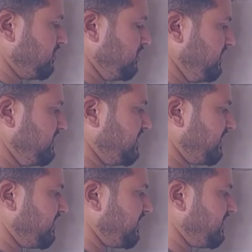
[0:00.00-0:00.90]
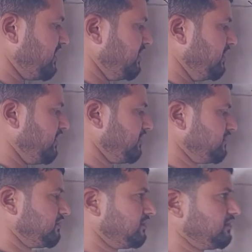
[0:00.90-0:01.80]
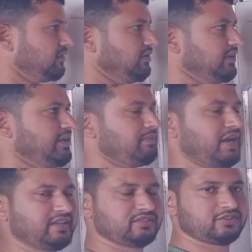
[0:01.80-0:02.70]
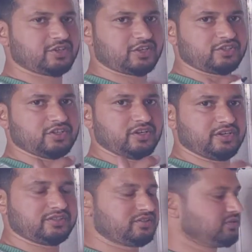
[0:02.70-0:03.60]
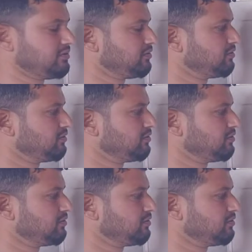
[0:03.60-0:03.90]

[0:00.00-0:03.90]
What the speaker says: These are the colored leaf-like structures,